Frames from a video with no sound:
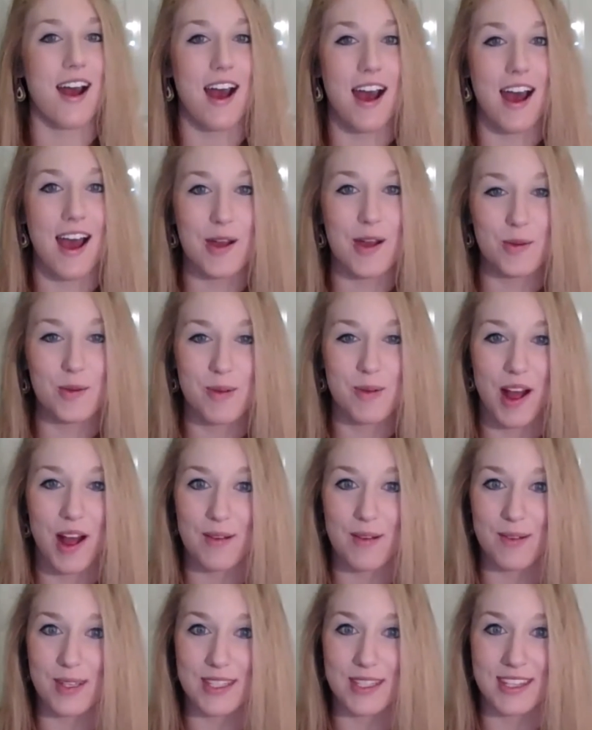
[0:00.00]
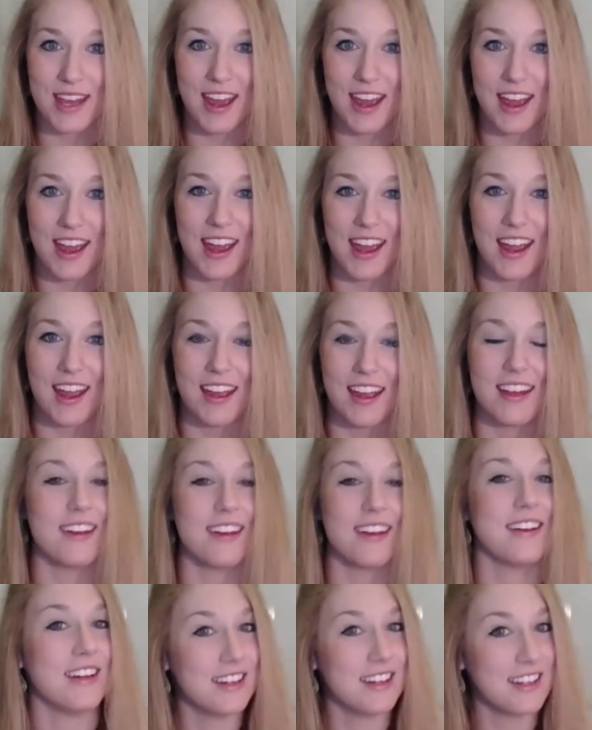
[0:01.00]
I would probably say
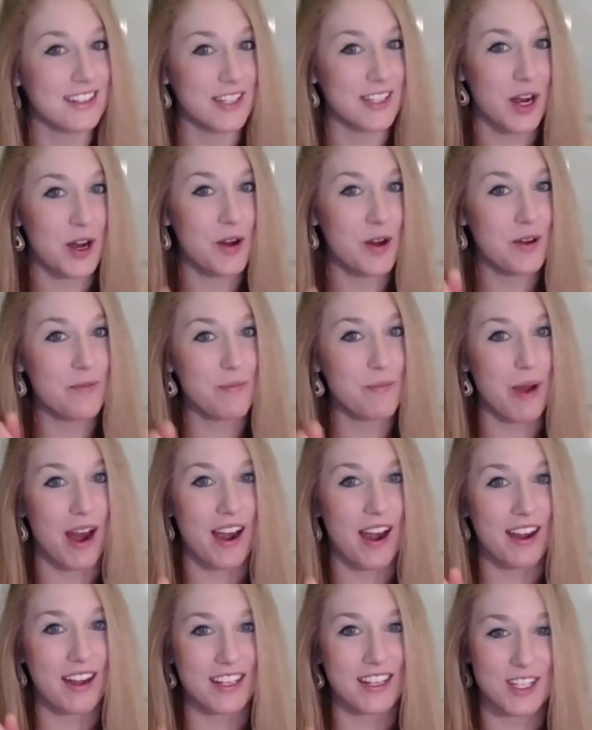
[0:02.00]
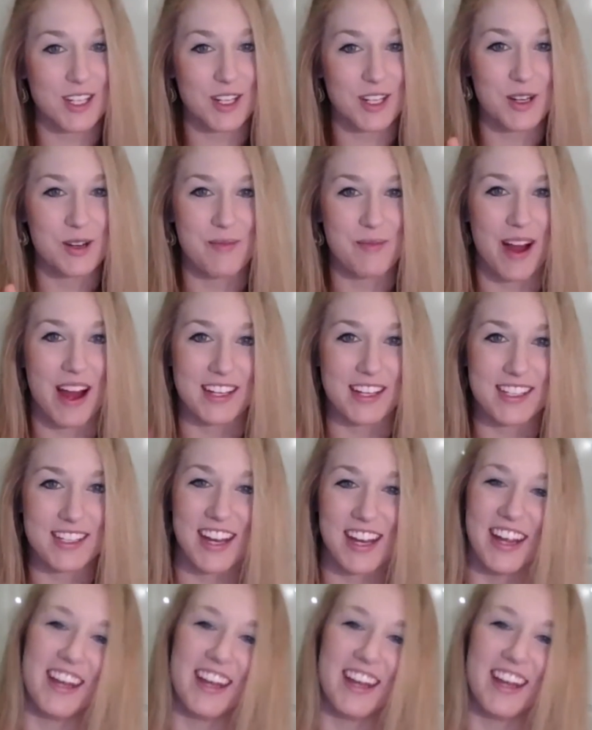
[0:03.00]
don't party too much.